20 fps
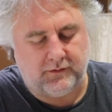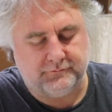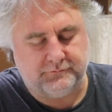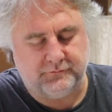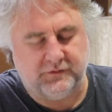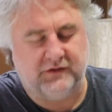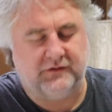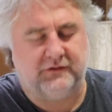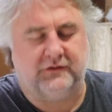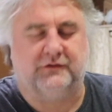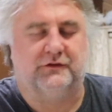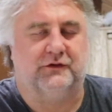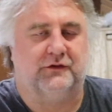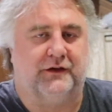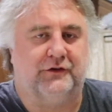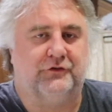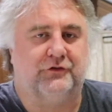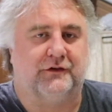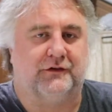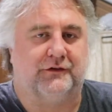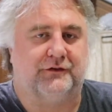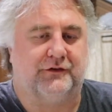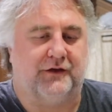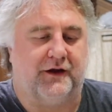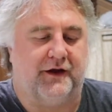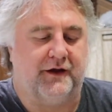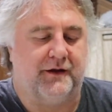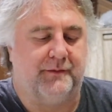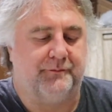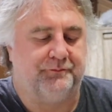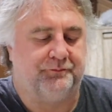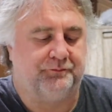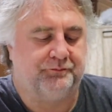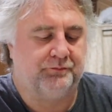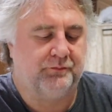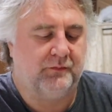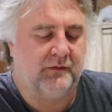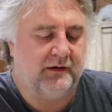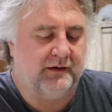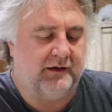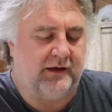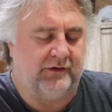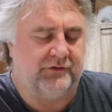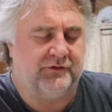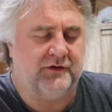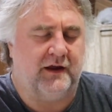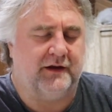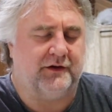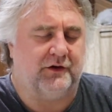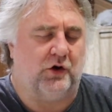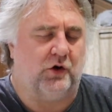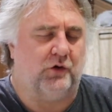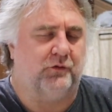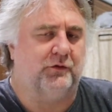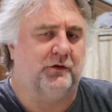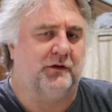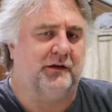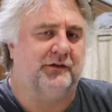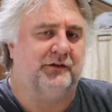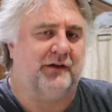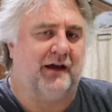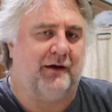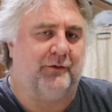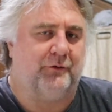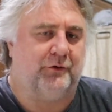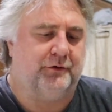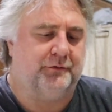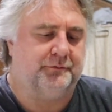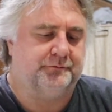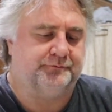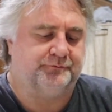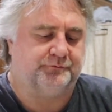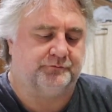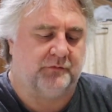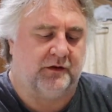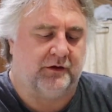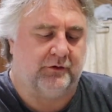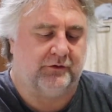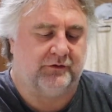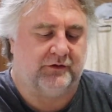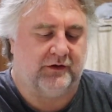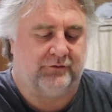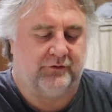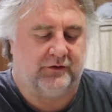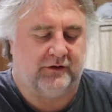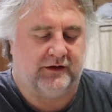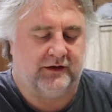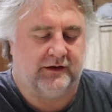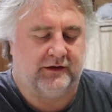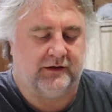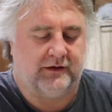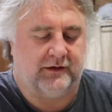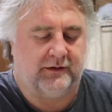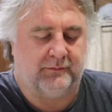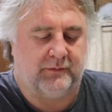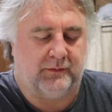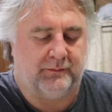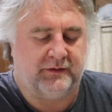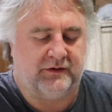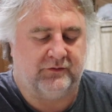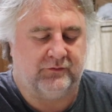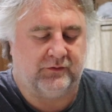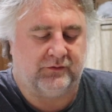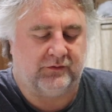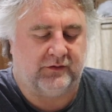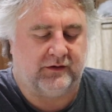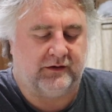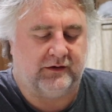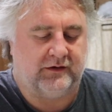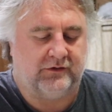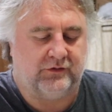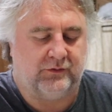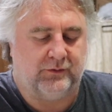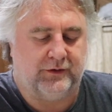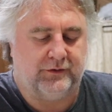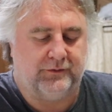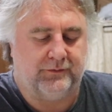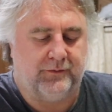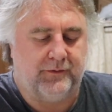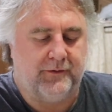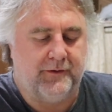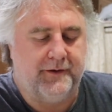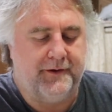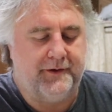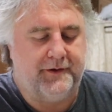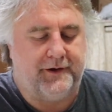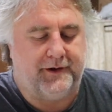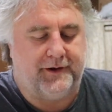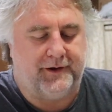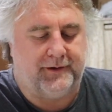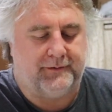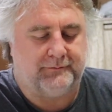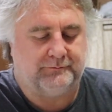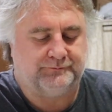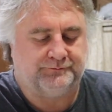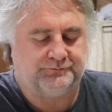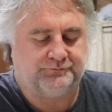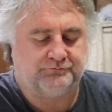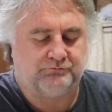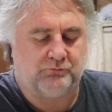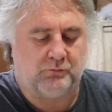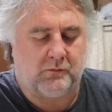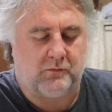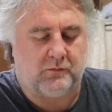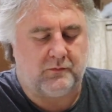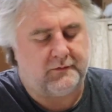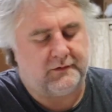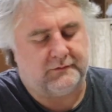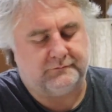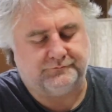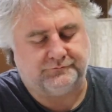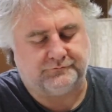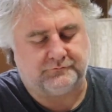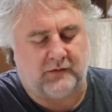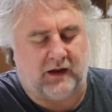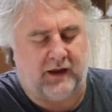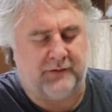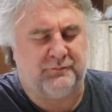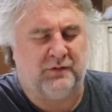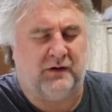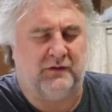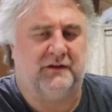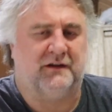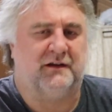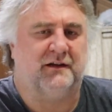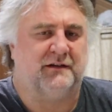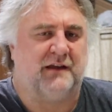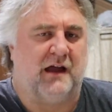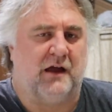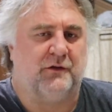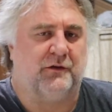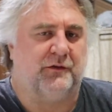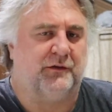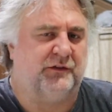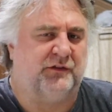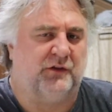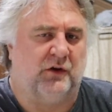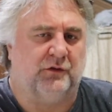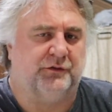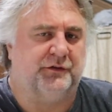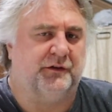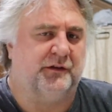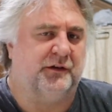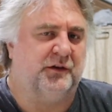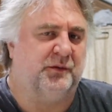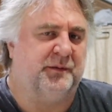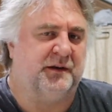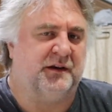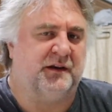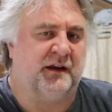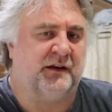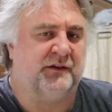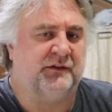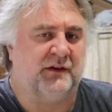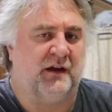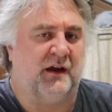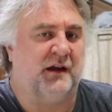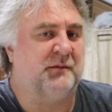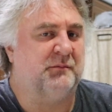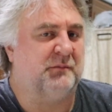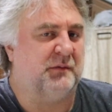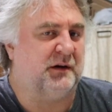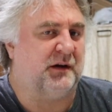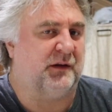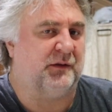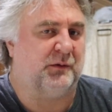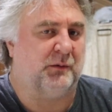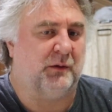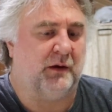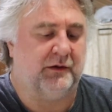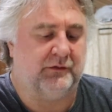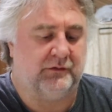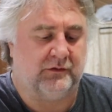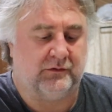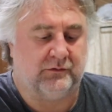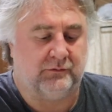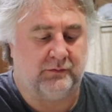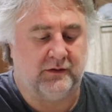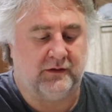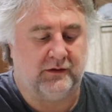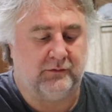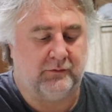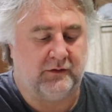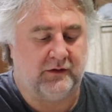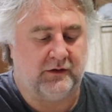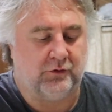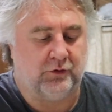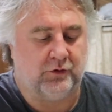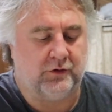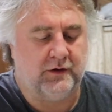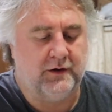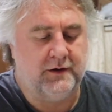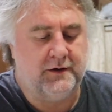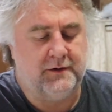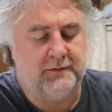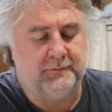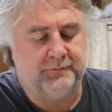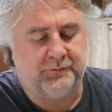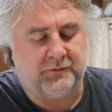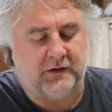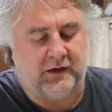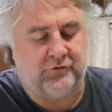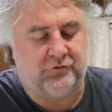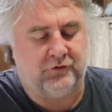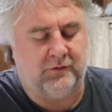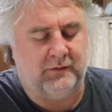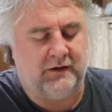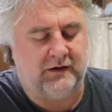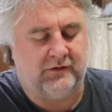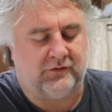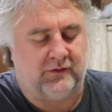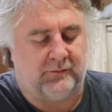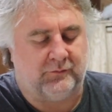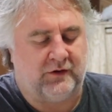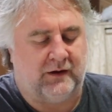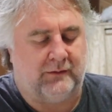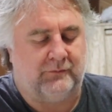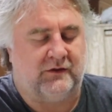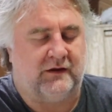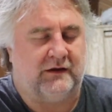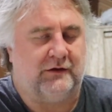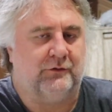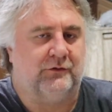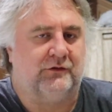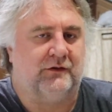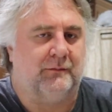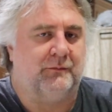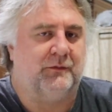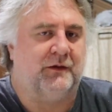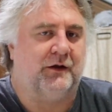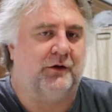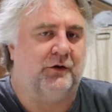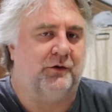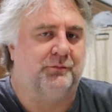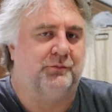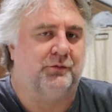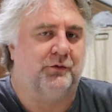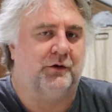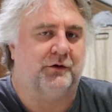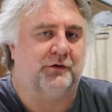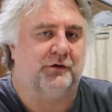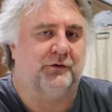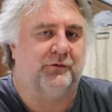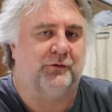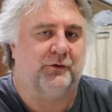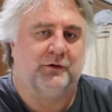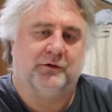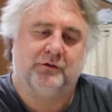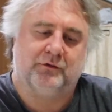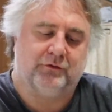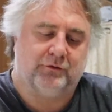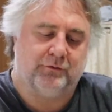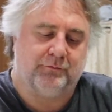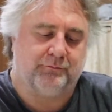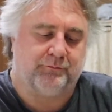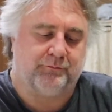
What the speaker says: This is delicious. It's not overly sour. There's definitely a bit of acidity to it. I'd probably cut down on the salt a little bit next time, but otherwise it's really, really good. In Germany, sometimes they use something called Brotgewürz